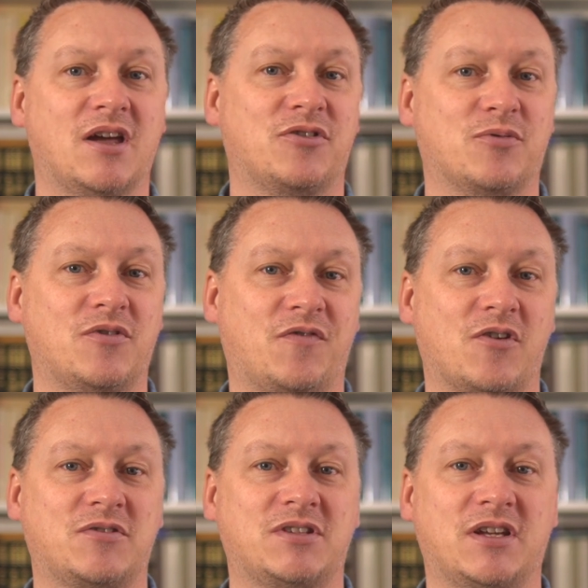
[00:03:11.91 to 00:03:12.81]
through
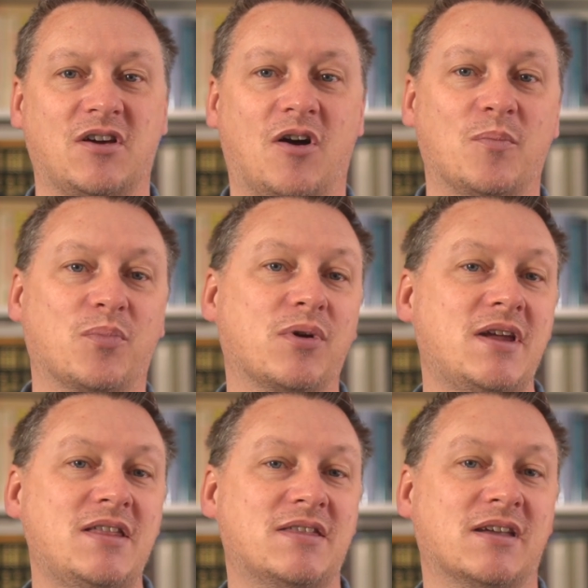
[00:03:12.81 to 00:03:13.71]
focusing on
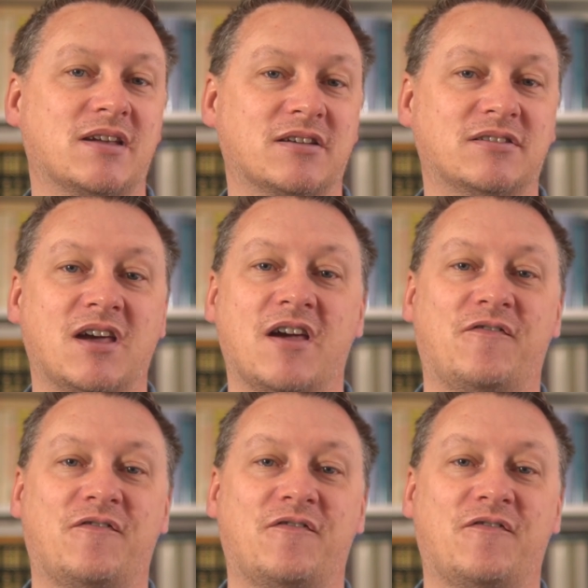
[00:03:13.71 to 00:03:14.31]
breathing and